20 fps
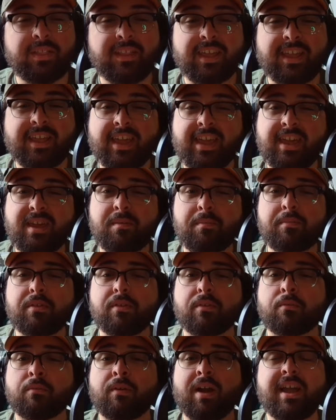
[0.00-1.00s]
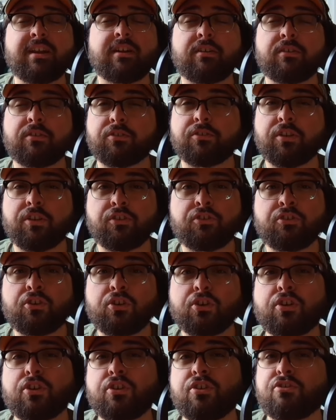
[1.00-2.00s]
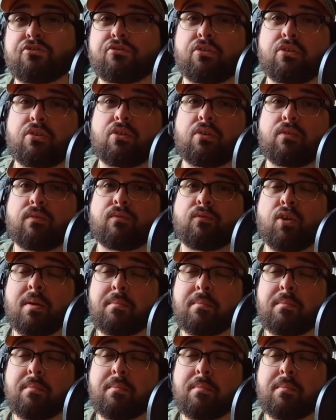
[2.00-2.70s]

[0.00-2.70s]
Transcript: When the game's writers took control